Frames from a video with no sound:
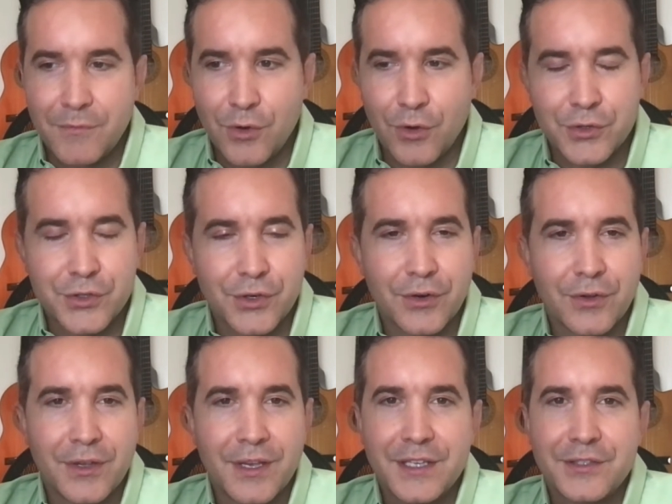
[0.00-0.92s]

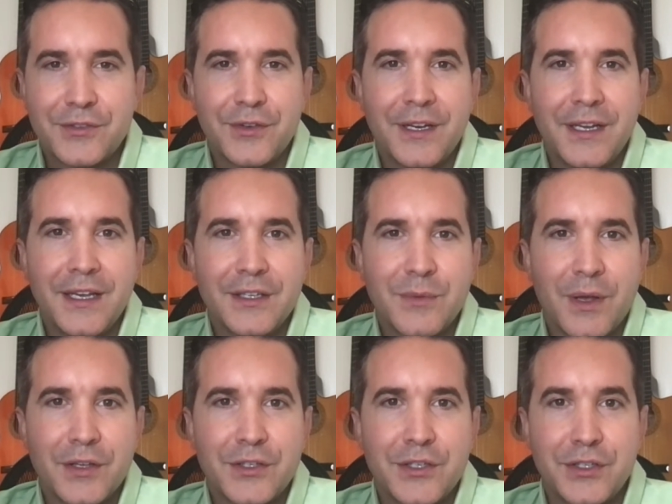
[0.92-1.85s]
cultural history, as
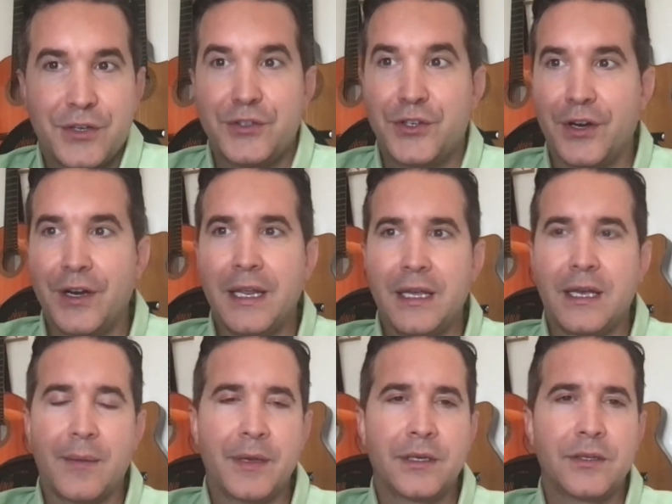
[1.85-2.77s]
well as just your journey
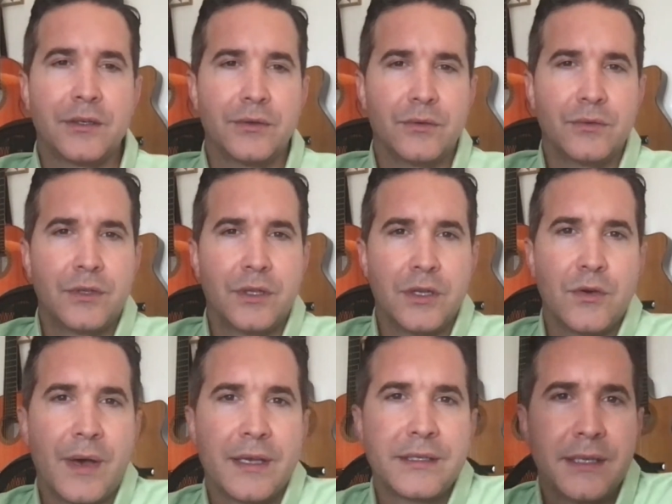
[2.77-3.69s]
coming to the
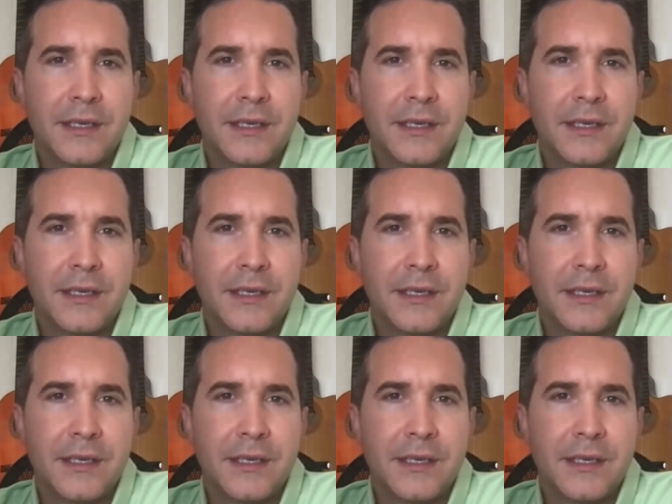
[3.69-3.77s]
U.S.